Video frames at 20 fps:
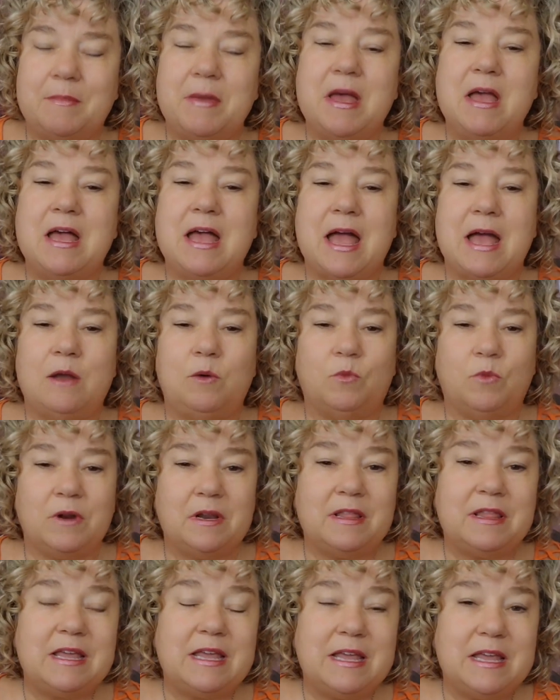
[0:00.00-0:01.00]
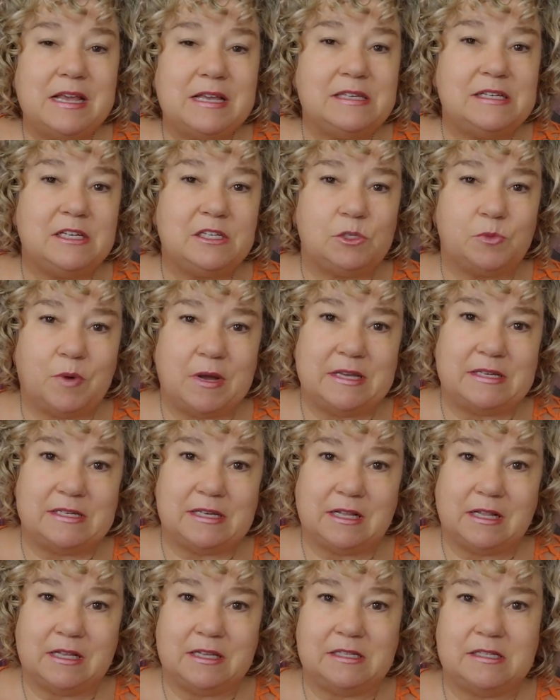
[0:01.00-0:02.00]
them. And one of the easiest ways
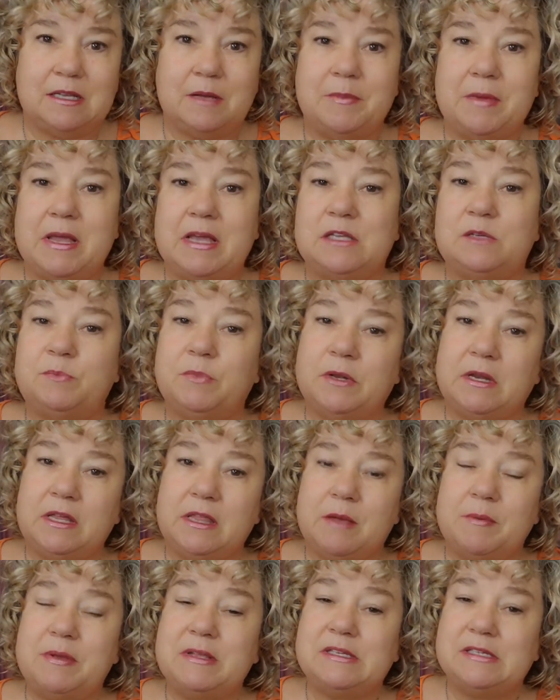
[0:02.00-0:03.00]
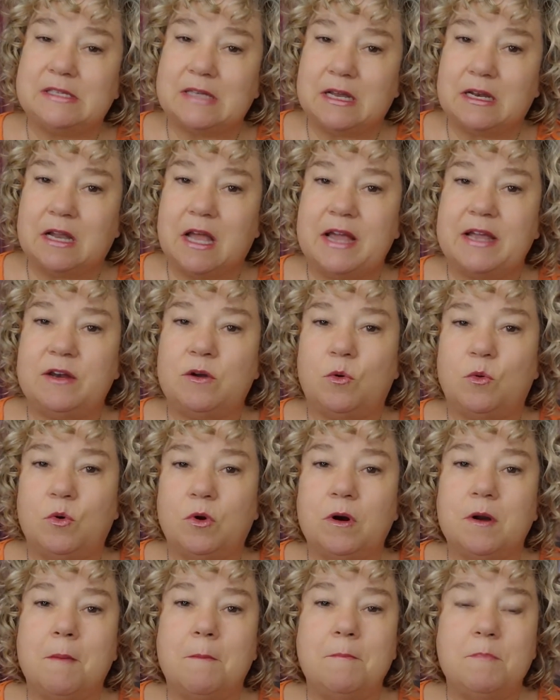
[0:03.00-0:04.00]
to cleanse them is putting them in sunlight
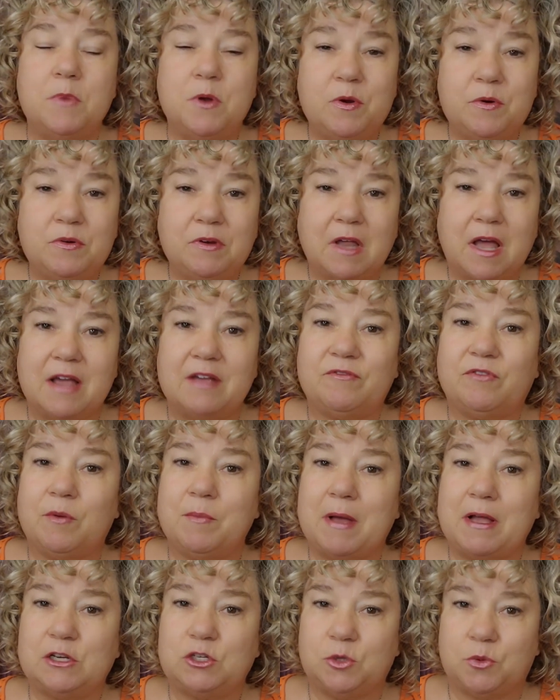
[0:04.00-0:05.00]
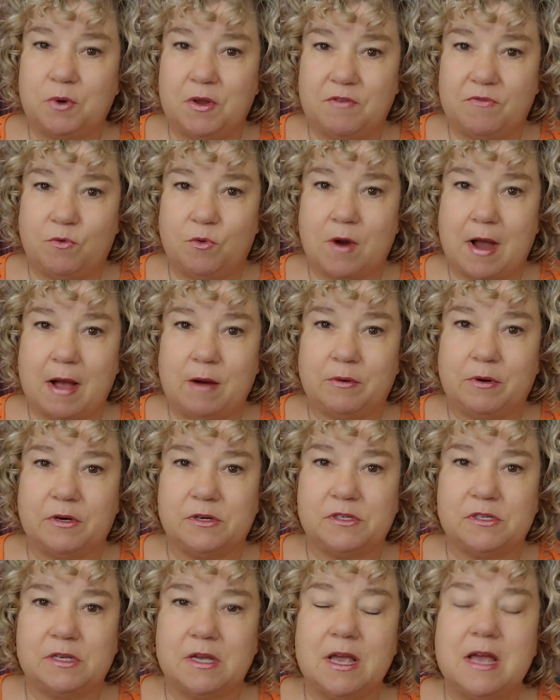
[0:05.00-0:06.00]
or moonlight for about 24
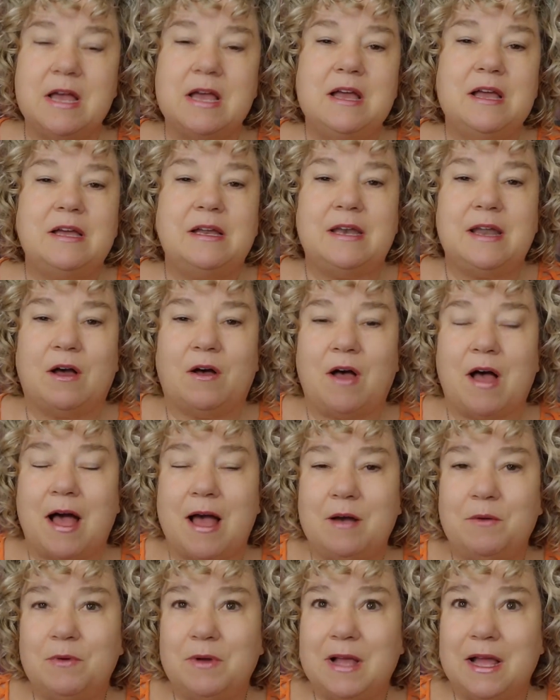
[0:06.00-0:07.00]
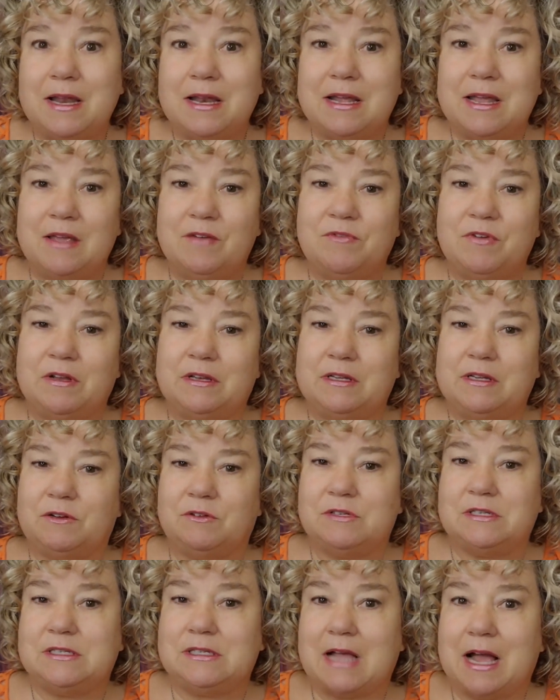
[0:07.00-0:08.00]
hours. Now, I will kind of give you a
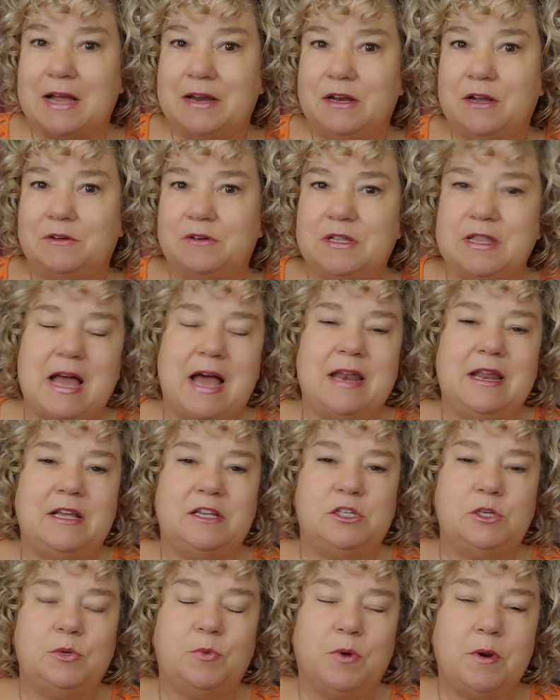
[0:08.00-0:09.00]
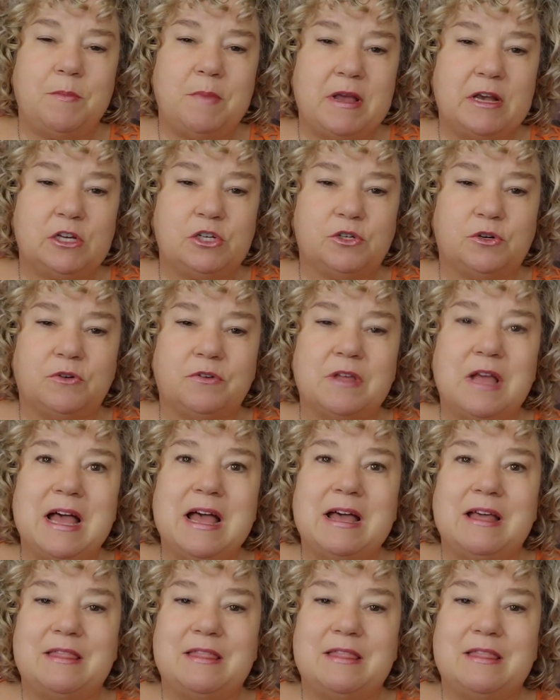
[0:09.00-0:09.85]
little side note to that is you want to make sure